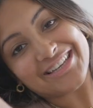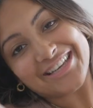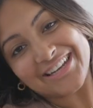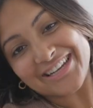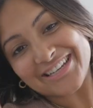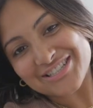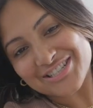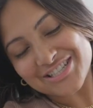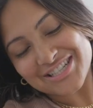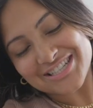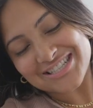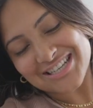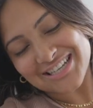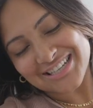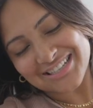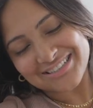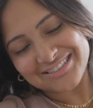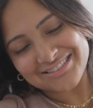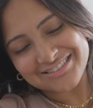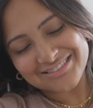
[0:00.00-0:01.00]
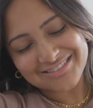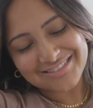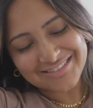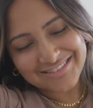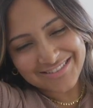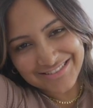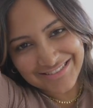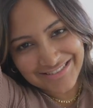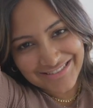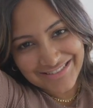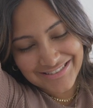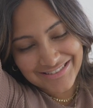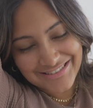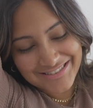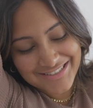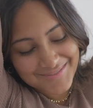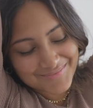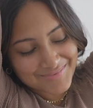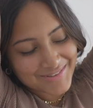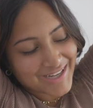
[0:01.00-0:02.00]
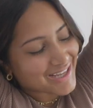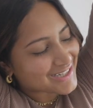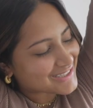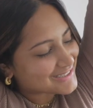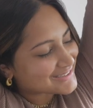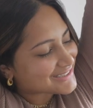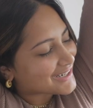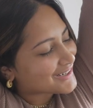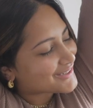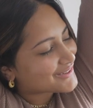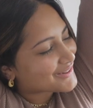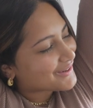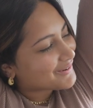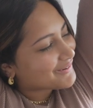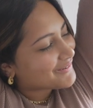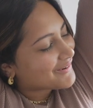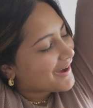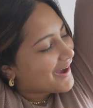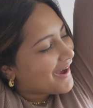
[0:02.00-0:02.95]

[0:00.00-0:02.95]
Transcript: Getting shit done. I'm kind of tired though.